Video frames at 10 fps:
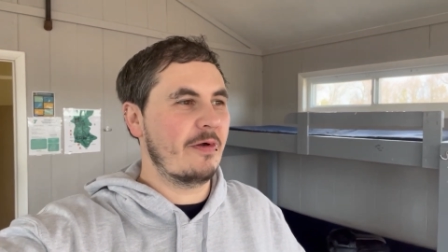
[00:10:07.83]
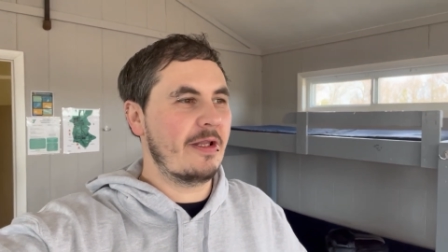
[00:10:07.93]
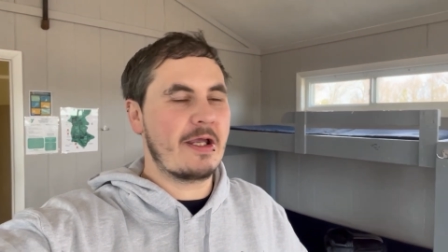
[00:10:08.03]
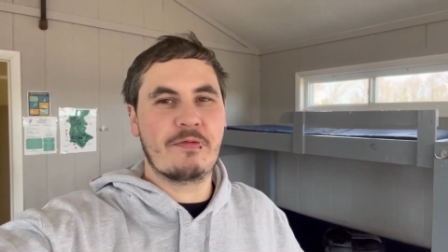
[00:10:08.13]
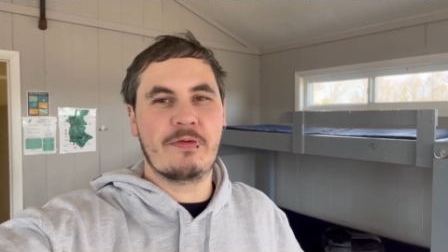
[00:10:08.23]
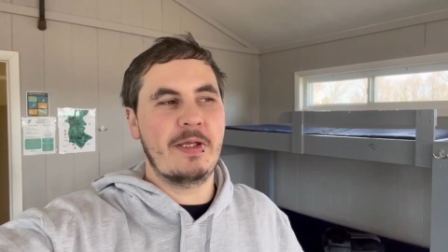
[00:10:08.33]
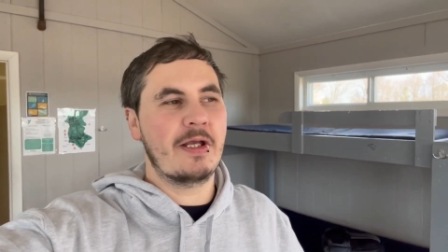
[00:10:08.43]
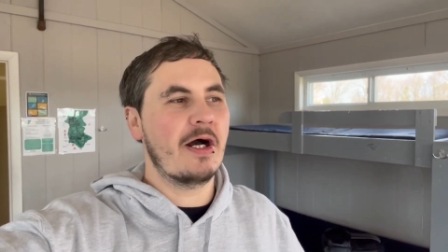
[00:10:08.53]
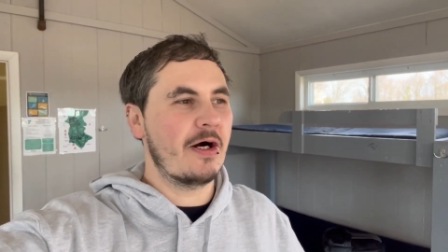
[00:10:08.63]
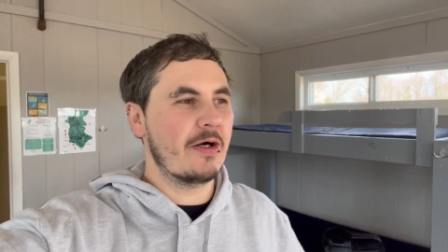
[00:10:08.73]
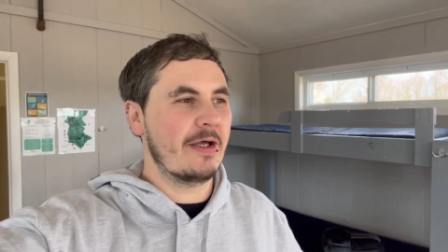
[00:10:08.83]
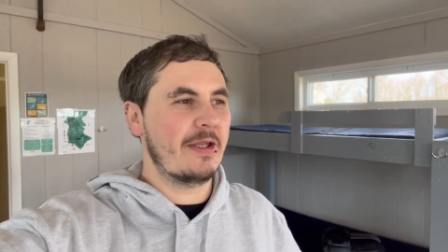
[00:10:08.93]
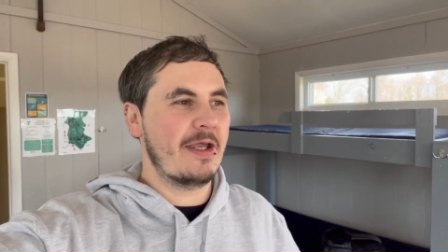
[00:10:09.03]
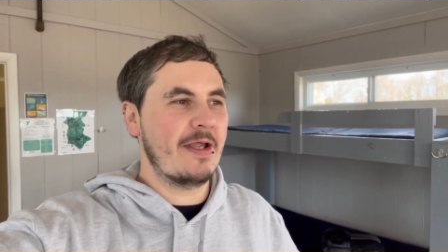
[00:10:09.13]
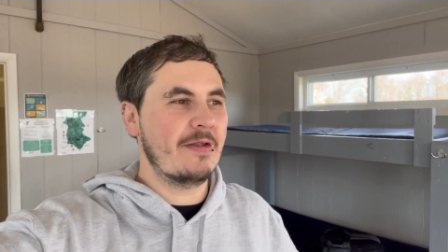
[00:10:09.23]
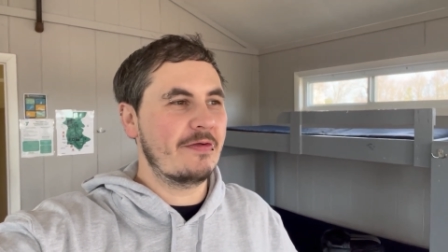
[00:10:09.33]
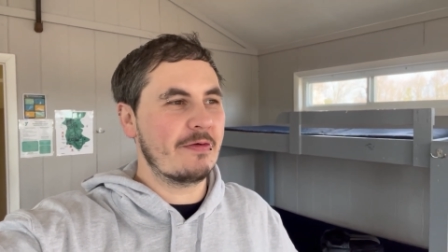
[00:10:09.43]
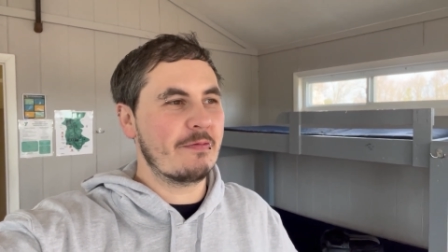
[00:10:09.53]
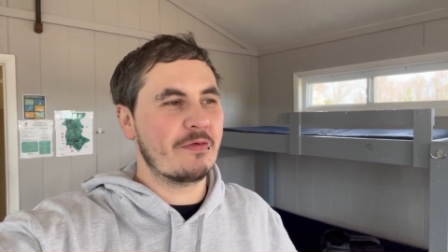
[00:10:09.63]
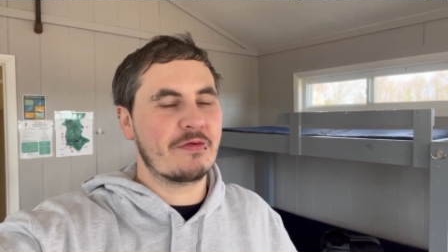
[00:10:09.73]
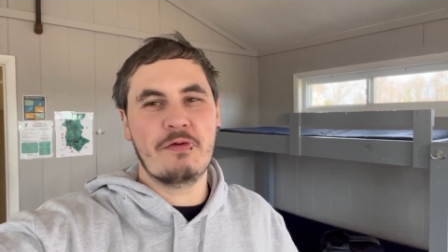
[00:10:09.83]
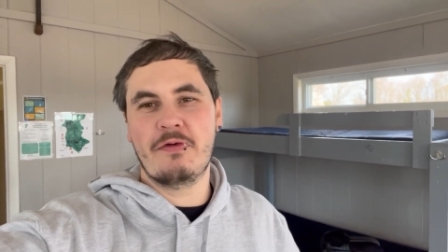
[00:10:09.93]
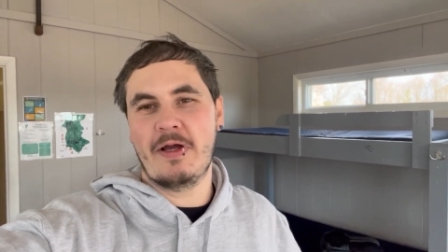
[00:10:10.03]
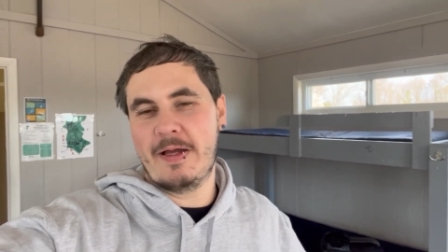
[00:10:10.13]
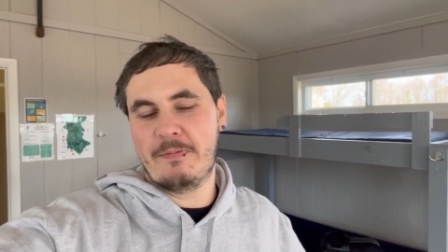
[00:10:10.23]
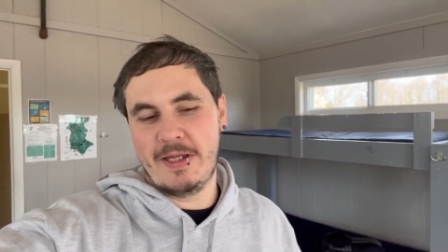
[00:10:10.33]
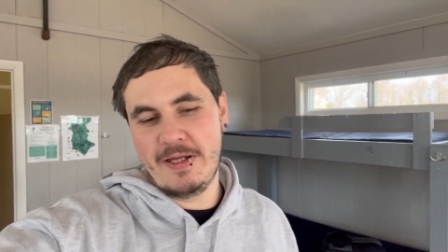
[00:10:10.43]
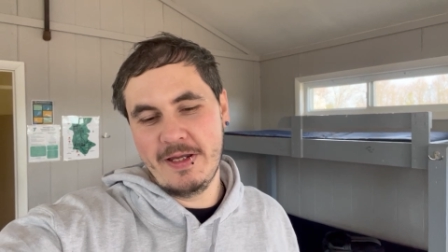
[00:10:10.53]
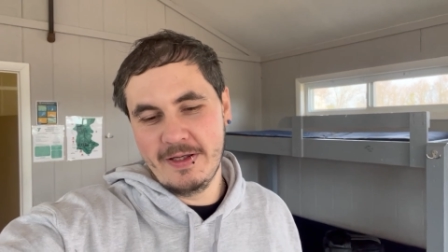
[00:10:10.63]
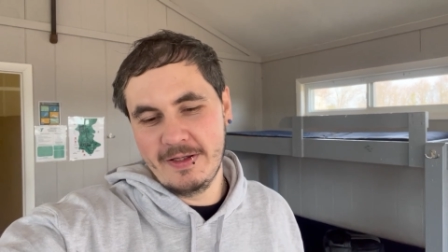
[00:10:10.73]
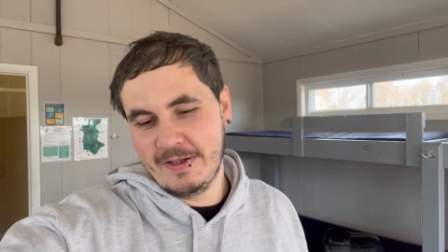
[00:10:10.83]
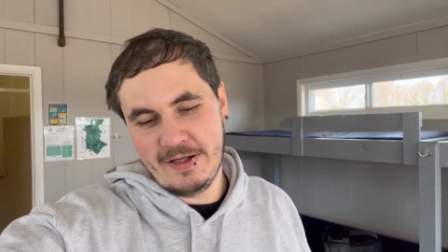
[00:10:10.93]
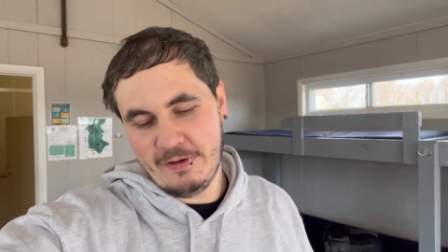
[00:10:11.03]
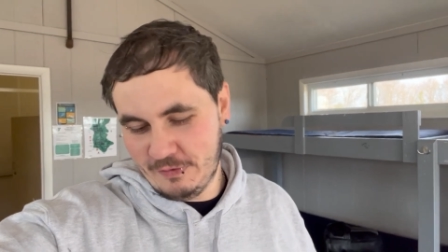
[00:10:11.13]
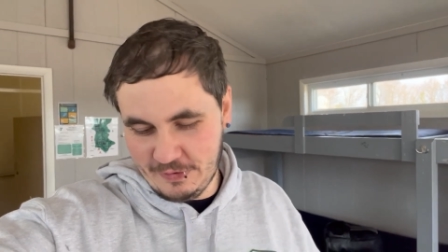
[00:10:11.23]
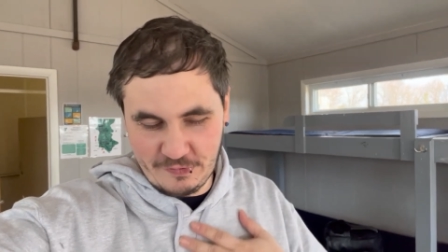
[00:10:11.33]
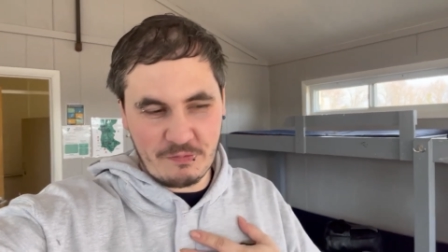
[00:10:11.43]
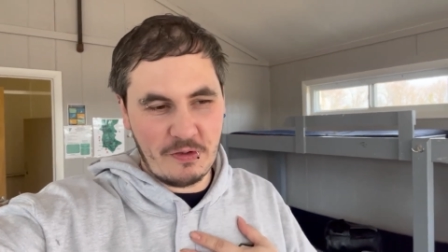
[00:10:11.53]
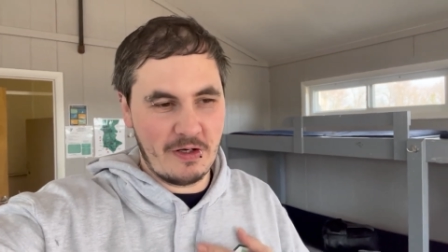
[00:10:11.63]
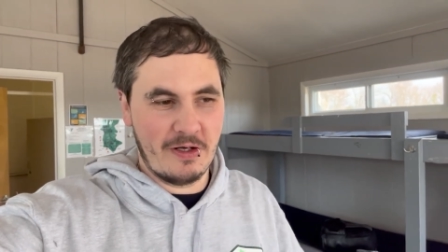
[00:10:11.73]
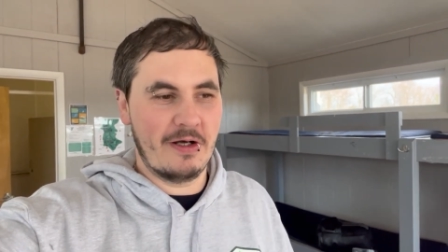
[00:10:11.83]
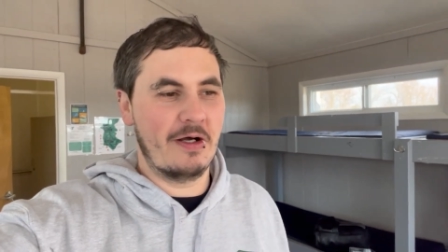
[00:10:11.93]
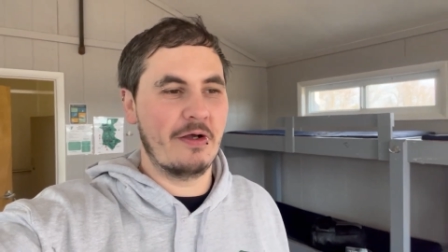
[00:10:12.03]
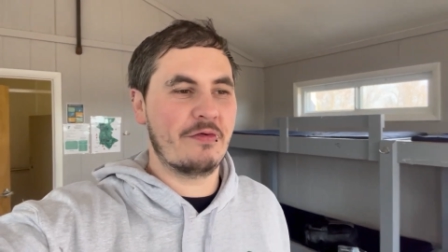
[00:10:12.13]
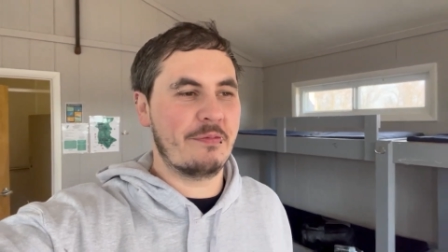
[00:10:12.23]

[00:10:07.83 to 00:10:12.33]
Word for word: When they gave us a big hug at the end and were so happy, it, it just broke our hearts.